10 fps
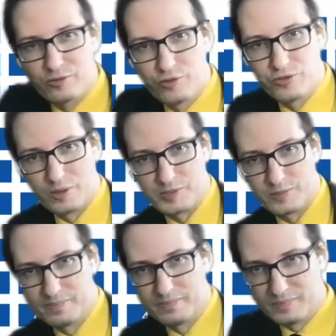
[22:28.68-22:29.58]
the terms.
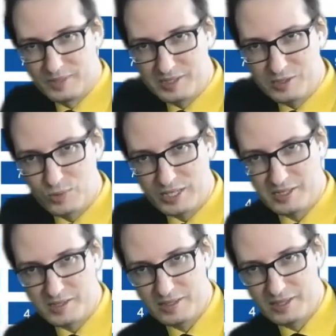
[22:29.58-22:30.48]
This is what
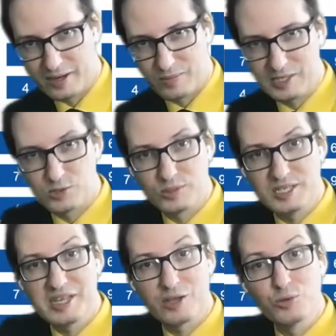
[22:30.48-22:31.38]
is in there, right? So
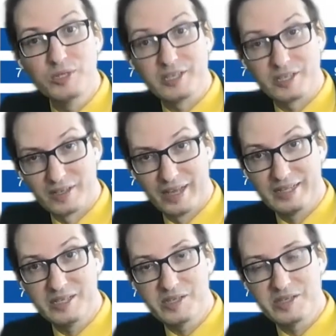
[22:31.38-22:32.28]
these are unique,
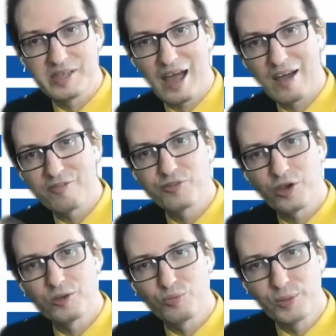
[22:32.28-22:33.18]
and this is
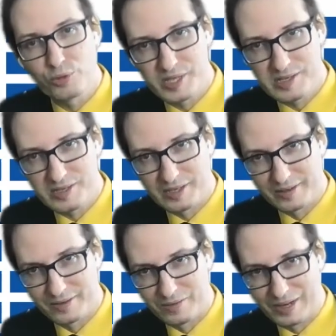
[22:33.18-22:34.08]
after the pre-processing,
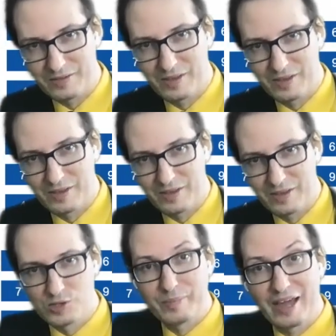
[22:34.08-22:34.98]
right?
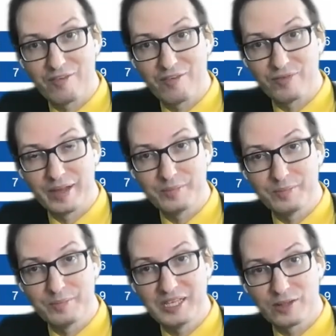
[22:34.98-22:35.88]
So it
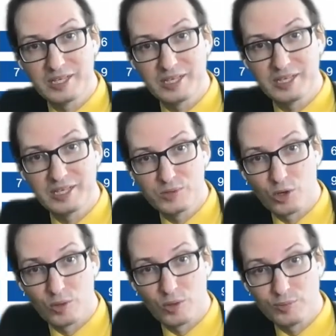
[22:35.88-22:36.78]
might be that here
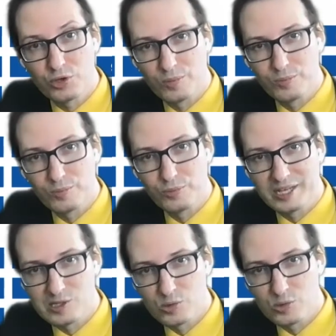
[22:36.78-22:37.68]
there is computer
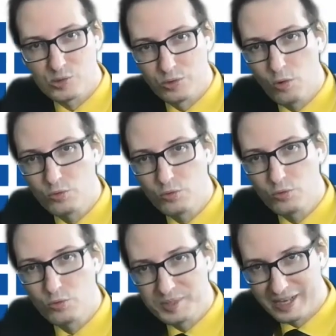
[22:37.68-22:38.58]
computing and so on,
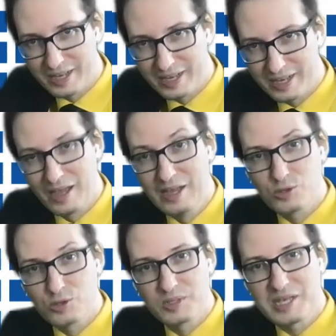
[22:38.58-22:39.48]
all grouped in there,
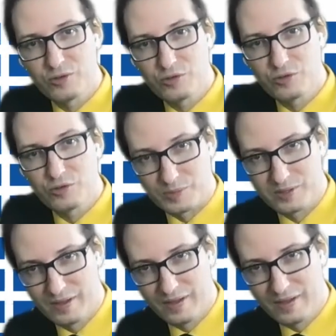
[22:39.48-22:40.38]
right? So these are the
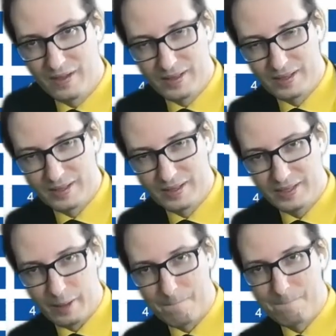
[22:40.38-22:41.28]
terms
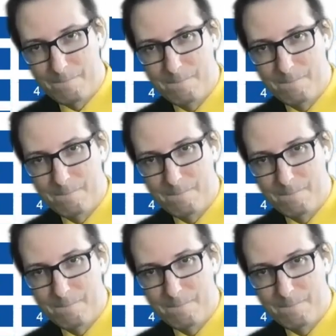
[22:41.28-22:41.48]
in there.